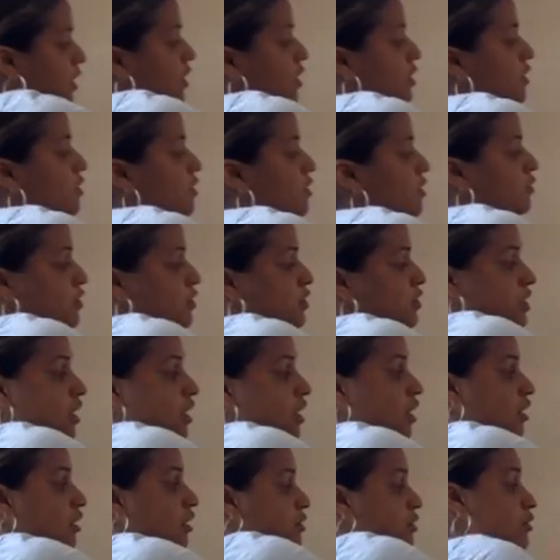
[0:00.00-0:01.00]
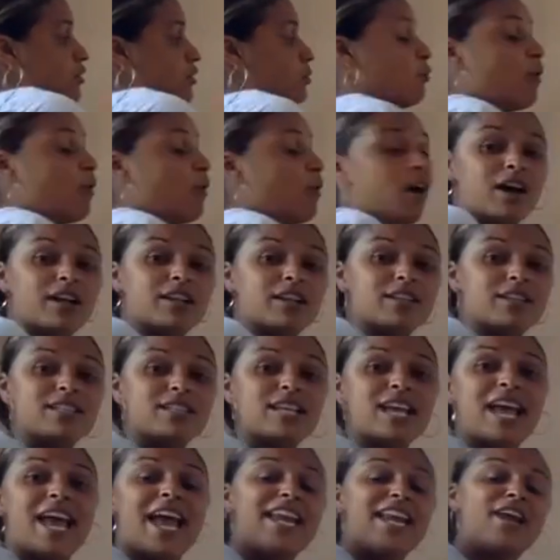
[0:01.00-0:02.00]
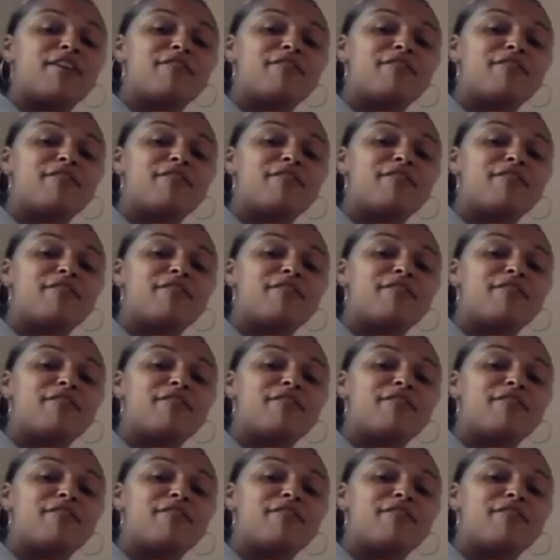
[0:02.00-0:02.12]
So she also has a wand. Now,